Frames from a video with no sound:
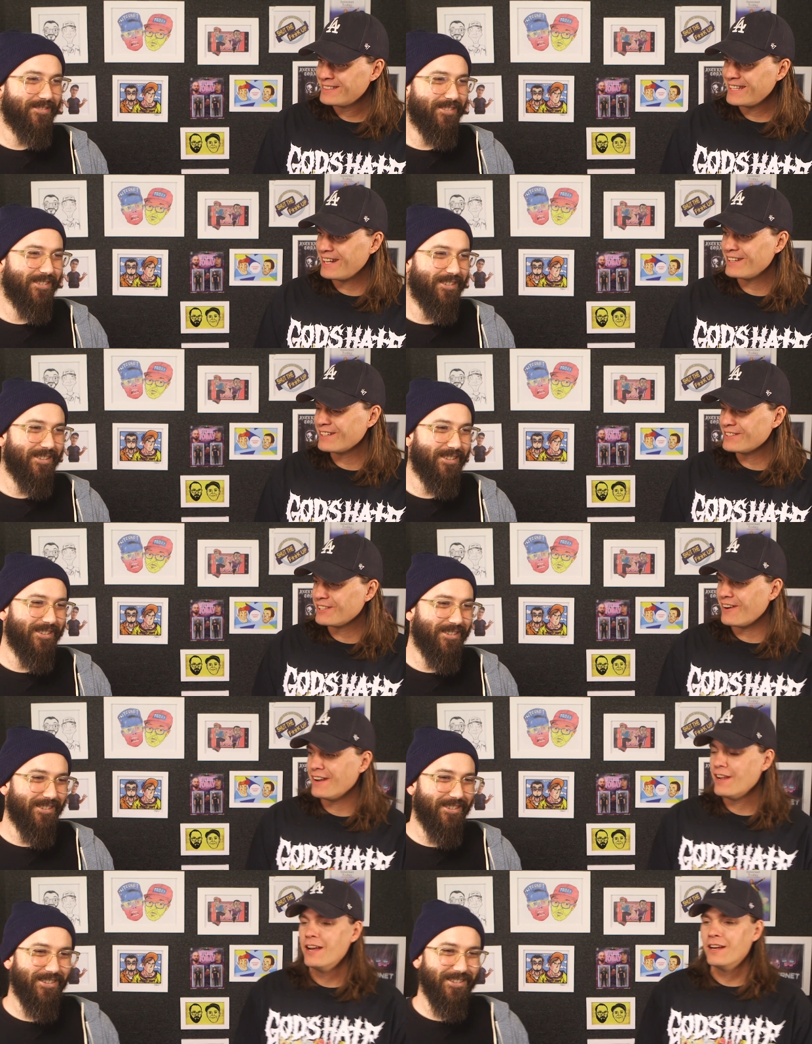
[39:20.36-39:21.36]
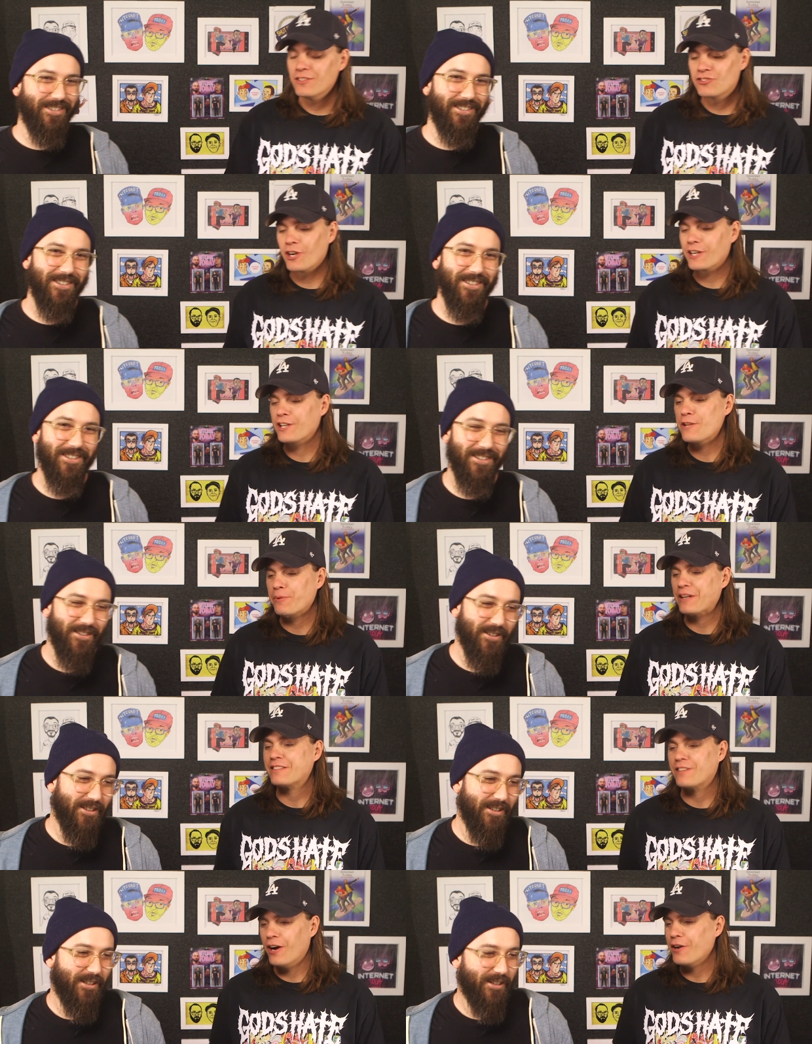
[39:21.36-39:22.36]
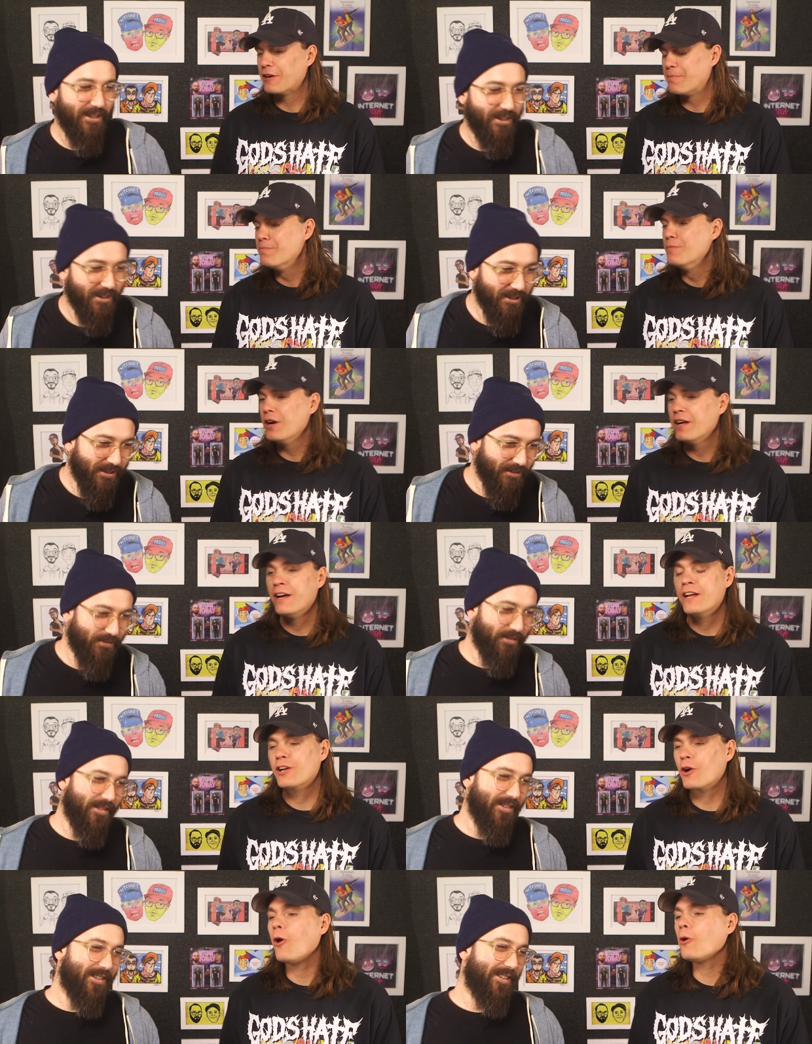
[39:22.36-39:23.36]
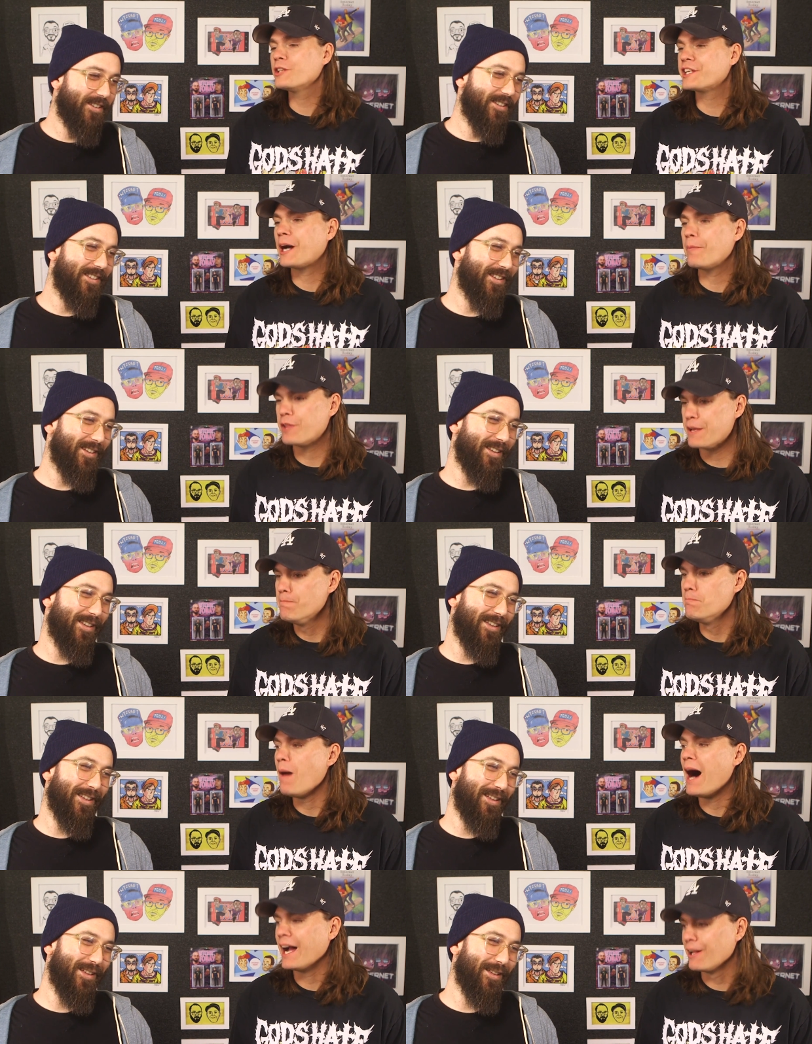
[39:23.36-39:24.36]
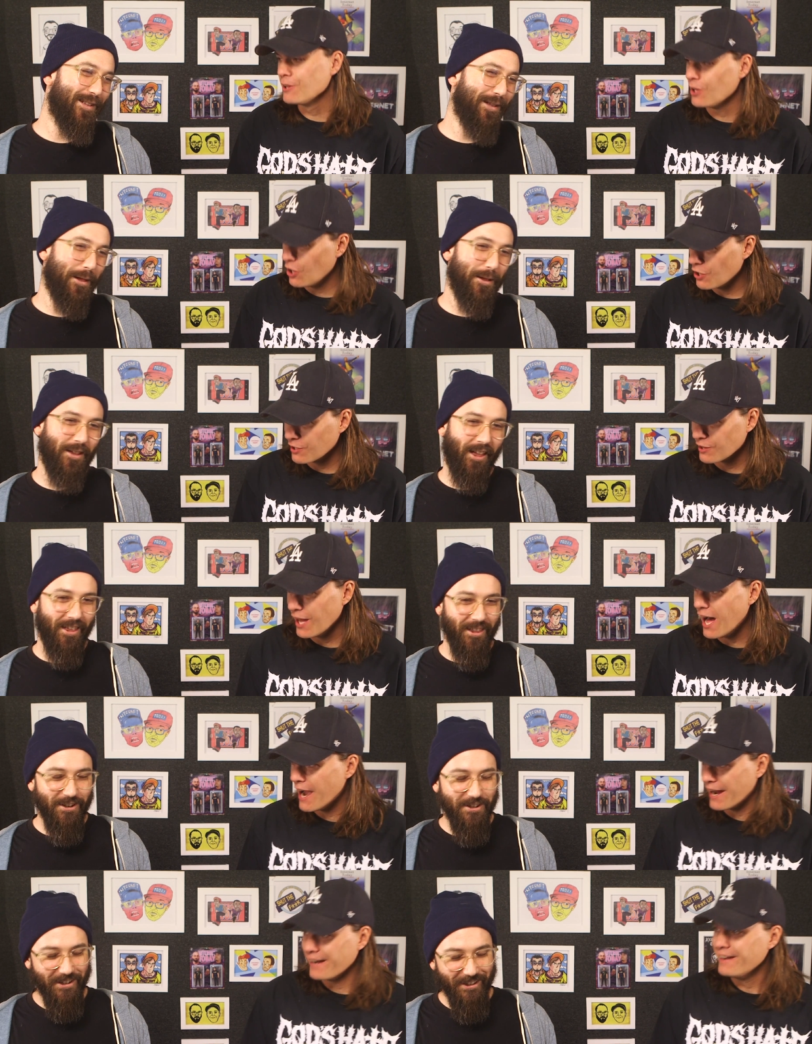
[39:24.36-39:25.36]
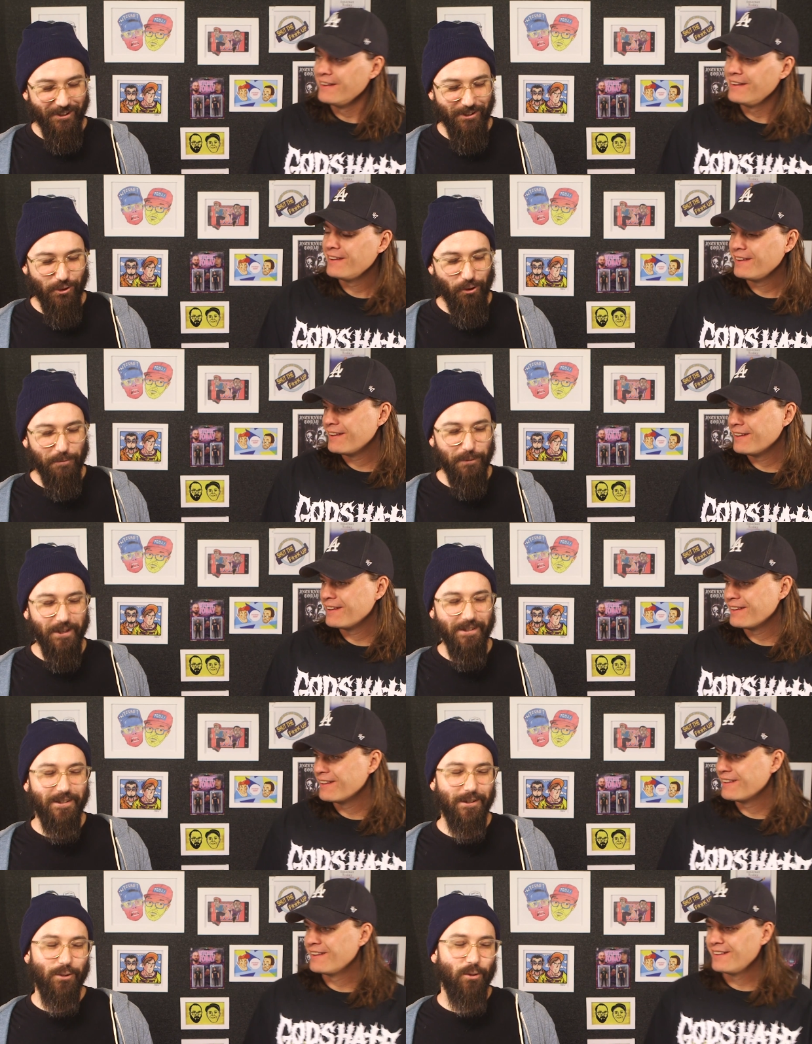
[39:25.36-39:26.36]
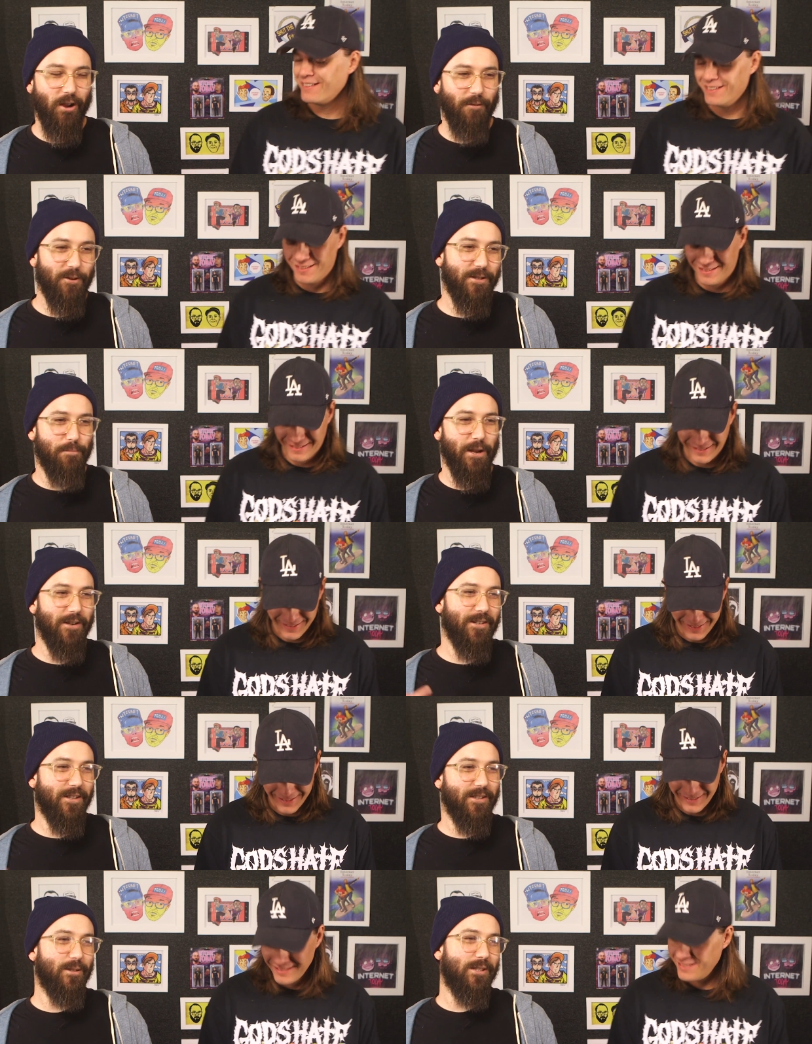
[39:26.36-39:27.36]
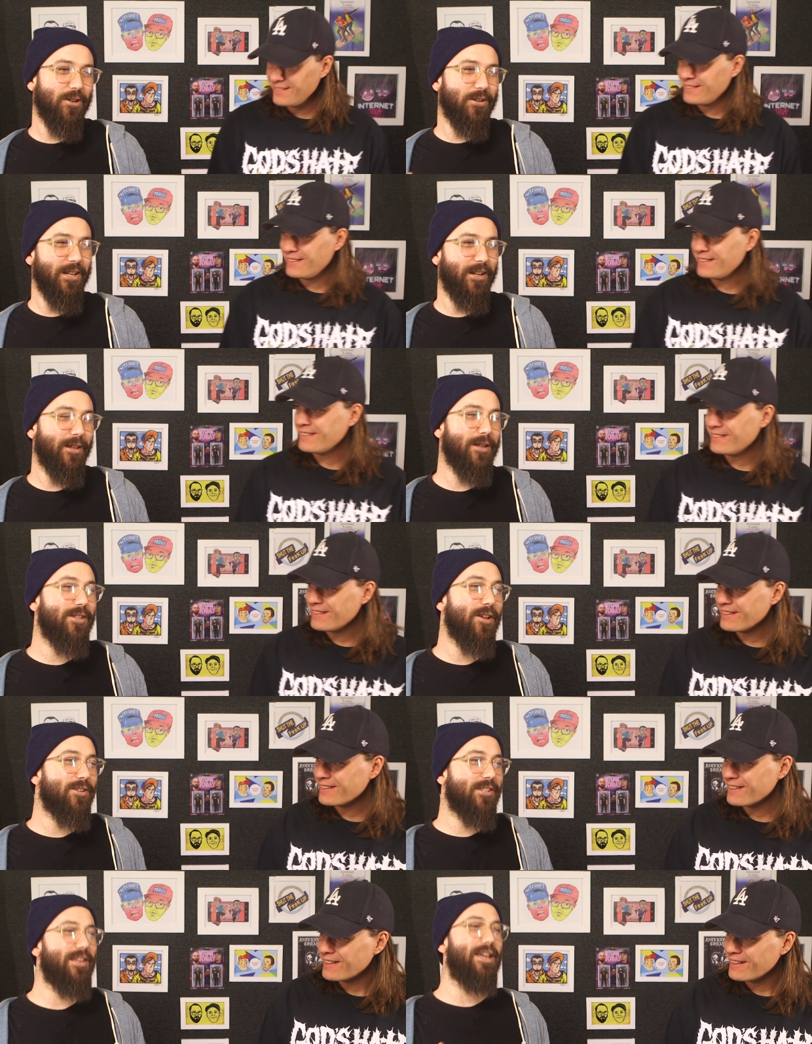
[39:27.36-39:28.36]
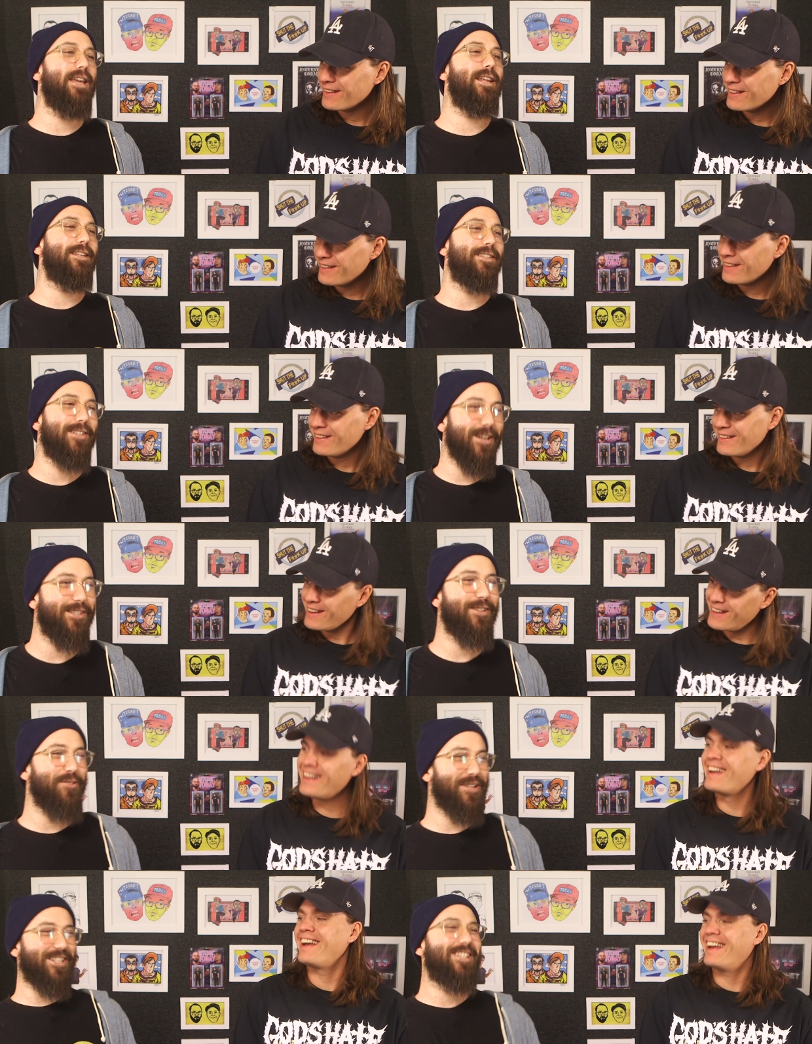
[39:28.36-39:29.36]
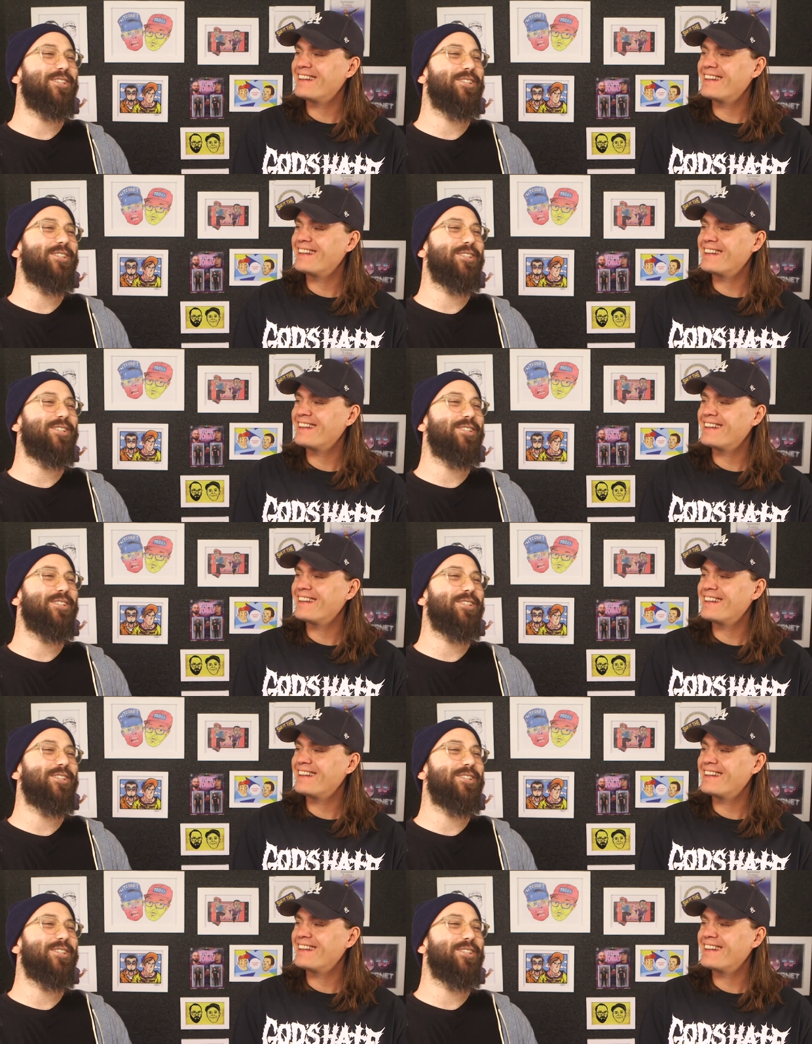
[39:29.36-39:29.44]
Speaker 1: The hell are you doing? Sir, can you please go? You're you're holding up the mile long line.
Speaker 2: There's a normal dozen that's 12. There's a bigger dozen that's 13. Then there's the idiot's dozen, which is